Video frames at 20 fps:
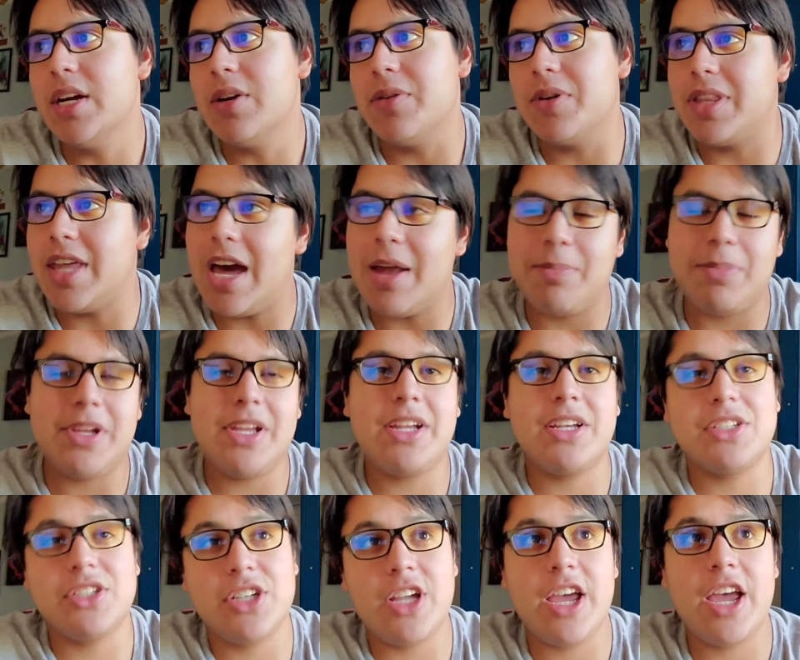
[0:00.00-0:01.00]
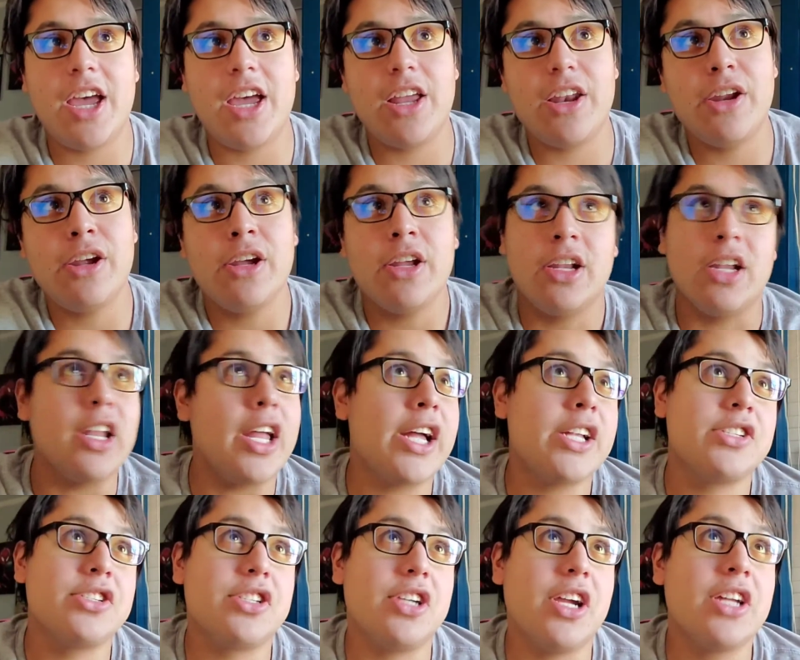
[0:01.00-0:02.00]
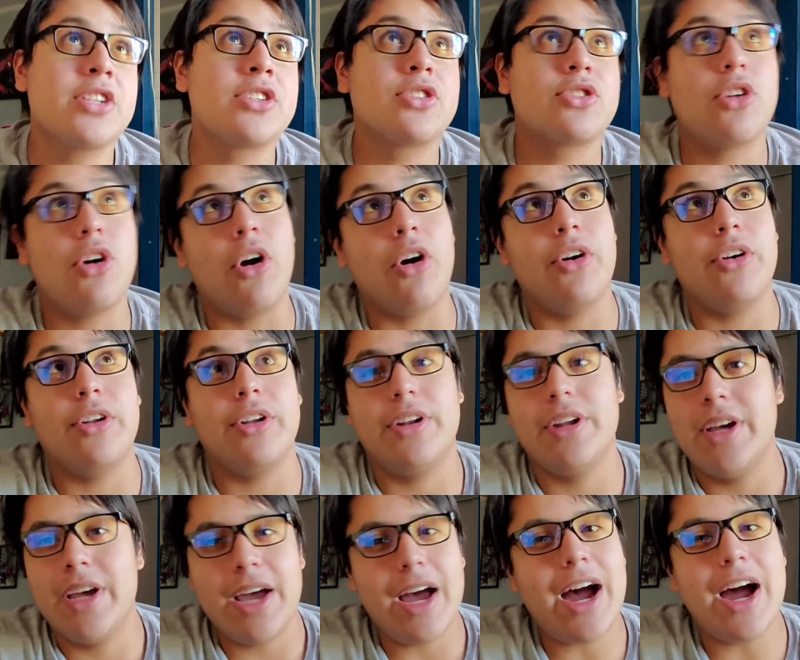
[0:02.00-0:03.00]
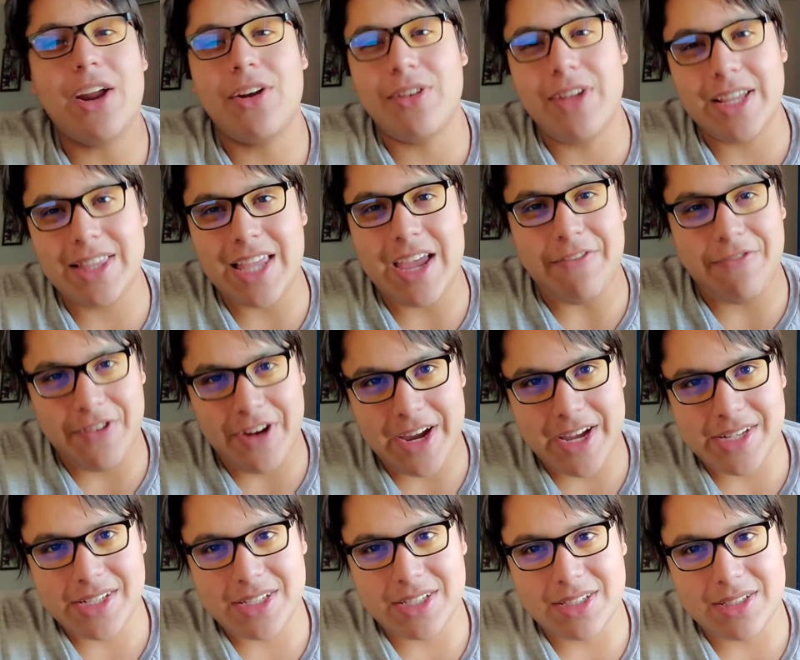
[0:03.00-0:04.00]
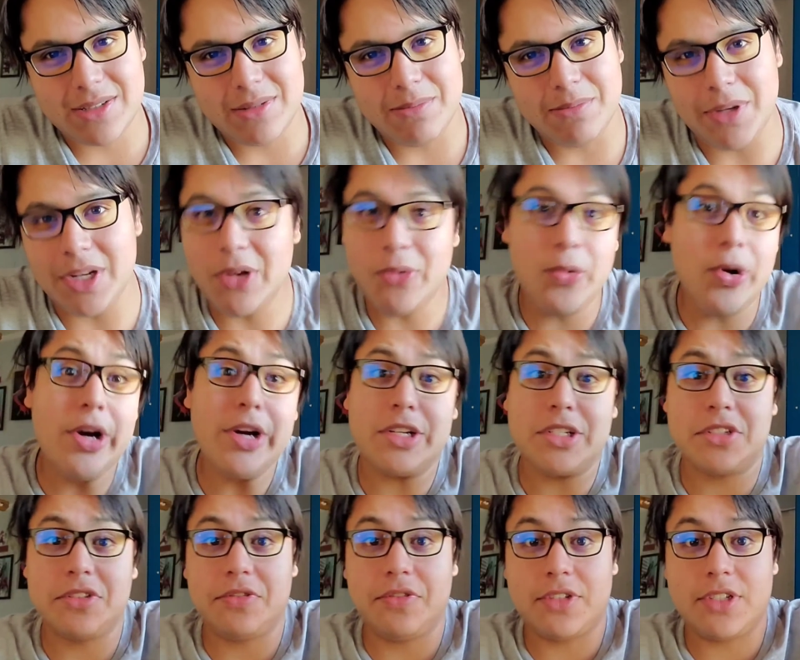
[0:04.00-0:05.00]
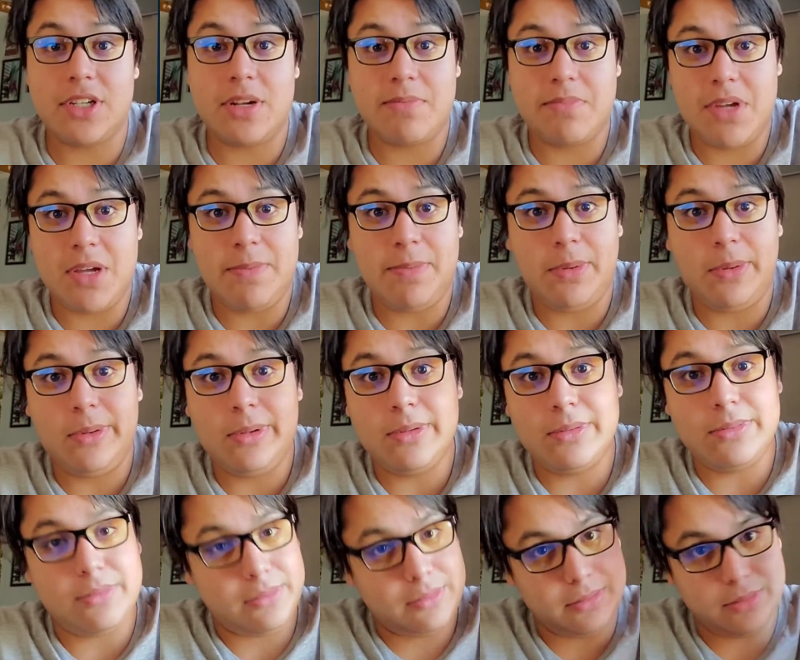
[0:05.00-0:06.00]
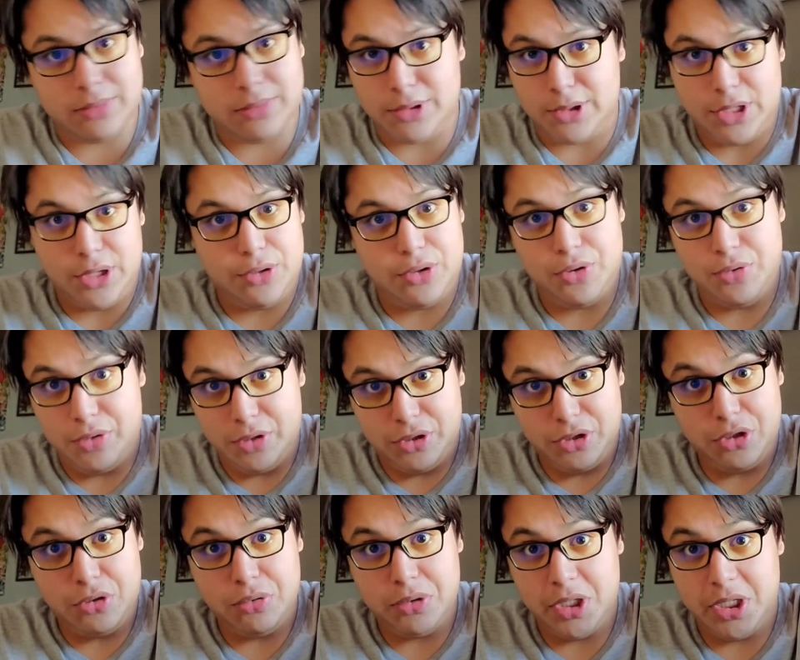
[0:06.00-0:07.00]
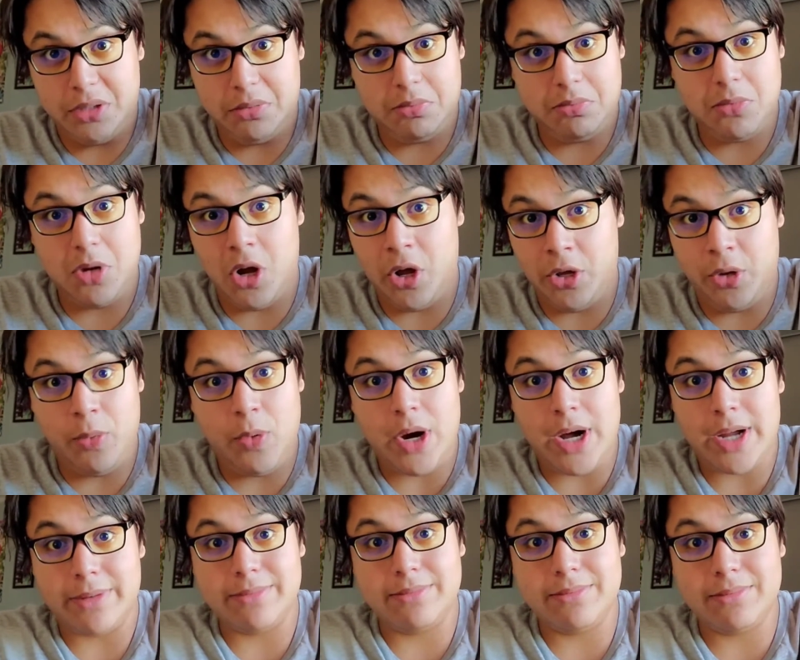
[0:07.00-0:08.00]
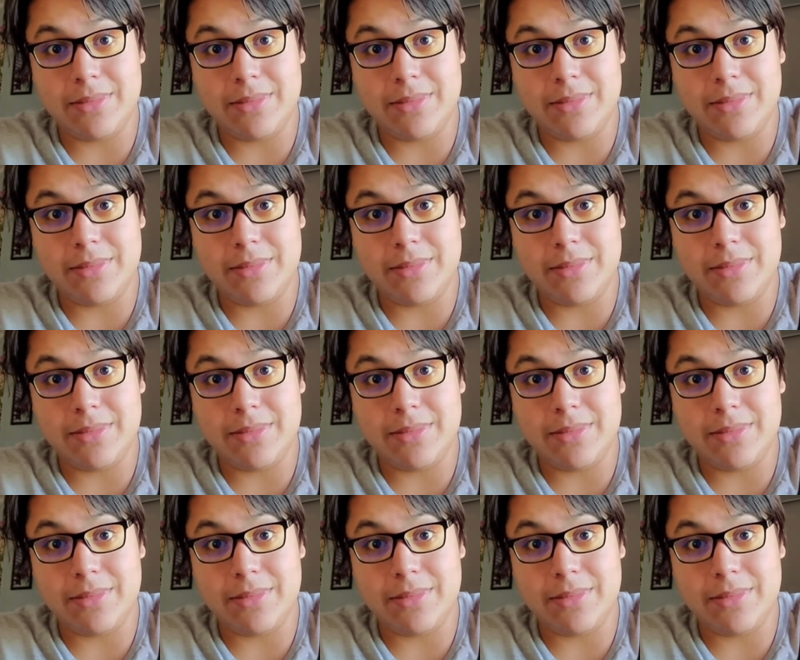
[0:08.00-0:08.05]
With that being said, let's get started. I don't like that phrase, but it works for some people, so you can use it all you want.